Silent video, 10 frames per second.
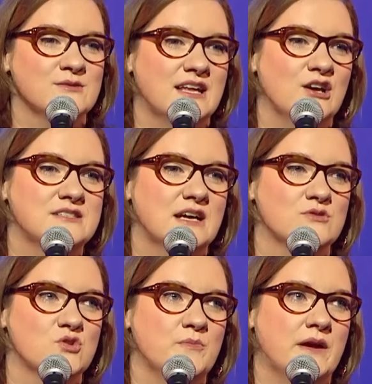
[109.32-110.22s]
house I looked at
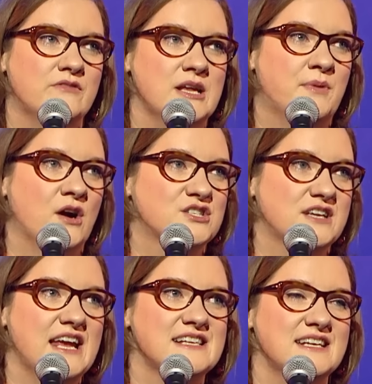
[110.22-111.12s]
was owned by a really posh
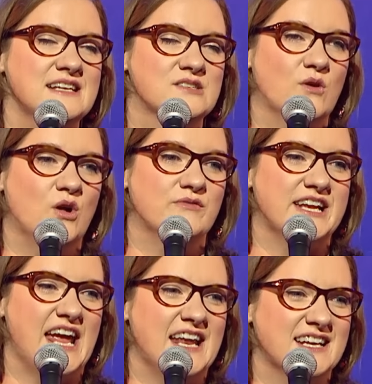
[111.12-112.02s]
lady, so I already
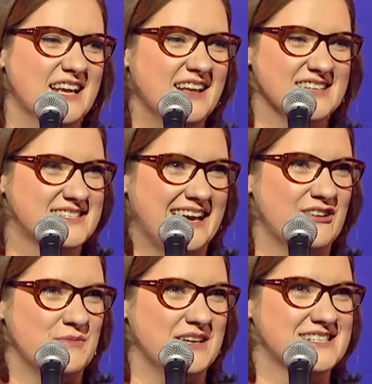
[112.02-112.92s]
hated her. That's
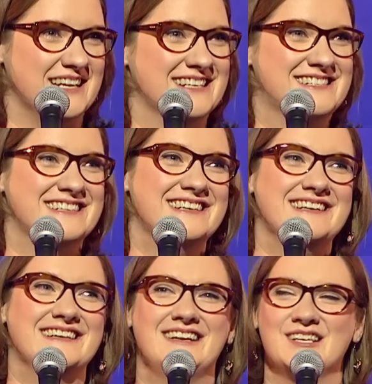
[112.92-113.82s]
terrible, isn't it?
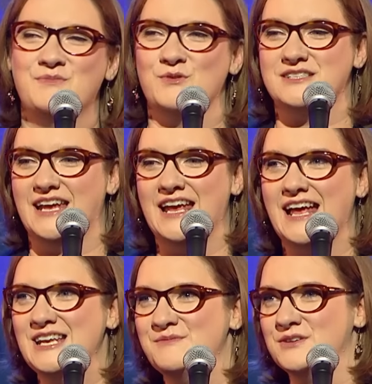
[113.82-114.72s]
I'm not supposed to hate
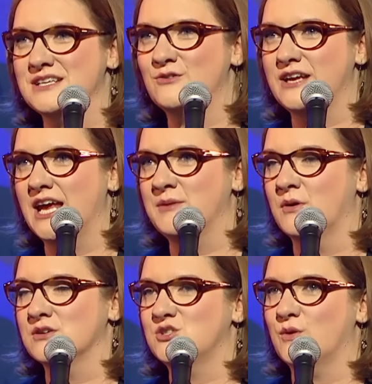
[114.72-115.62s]
anybody. I only hate
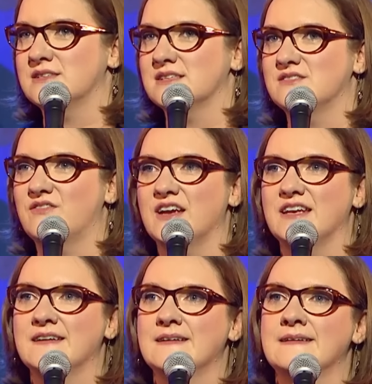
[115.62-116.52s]
posh twats. It's fine.
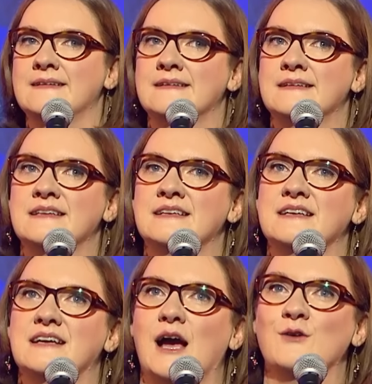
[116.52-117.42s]

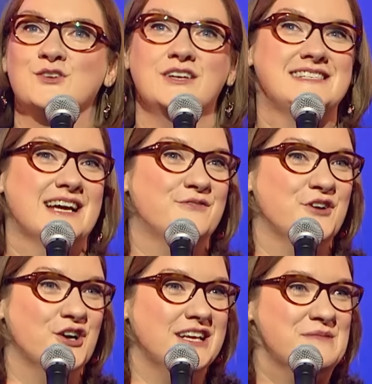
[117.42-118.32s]
I was going to say, have we
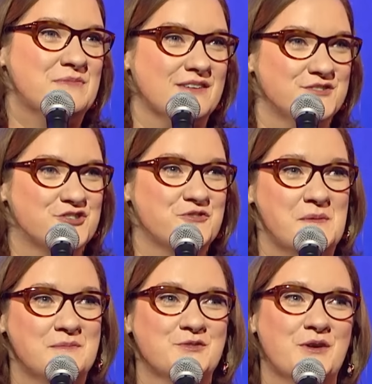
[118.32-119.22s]
got an inn, but I've just
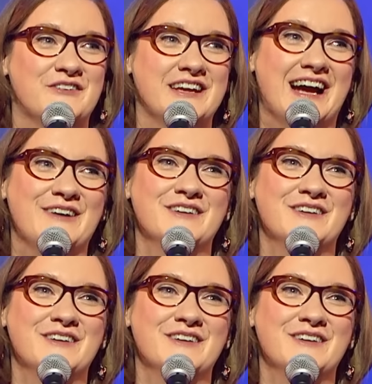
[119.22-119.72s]
remembered where I